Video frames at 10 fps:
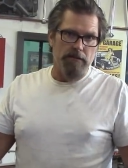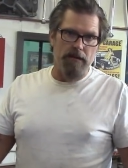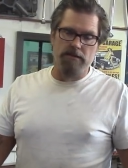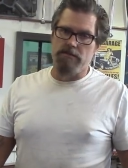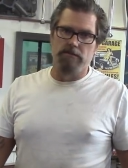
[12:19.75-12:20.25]

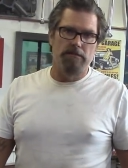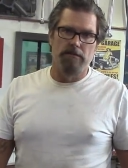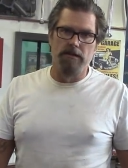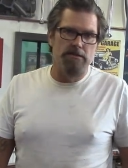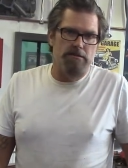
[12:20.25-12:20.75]

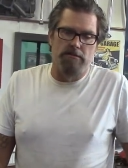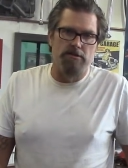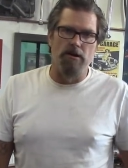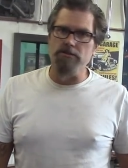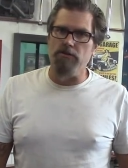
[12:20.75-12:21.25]
There's
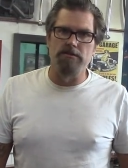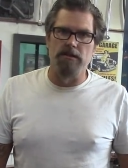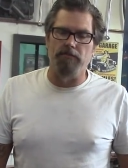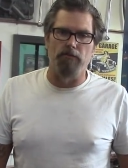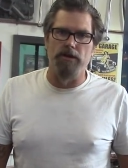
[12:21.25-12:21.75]
all sorts of
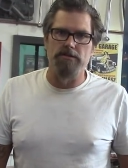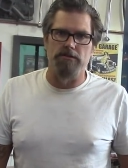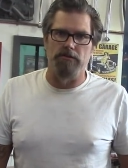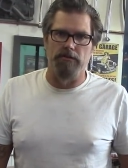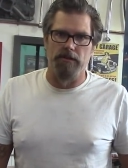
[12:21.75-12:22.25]
different ways of
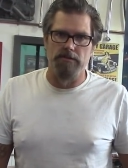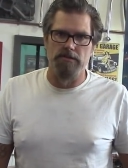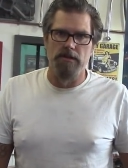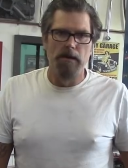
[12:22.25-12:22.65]
doing things.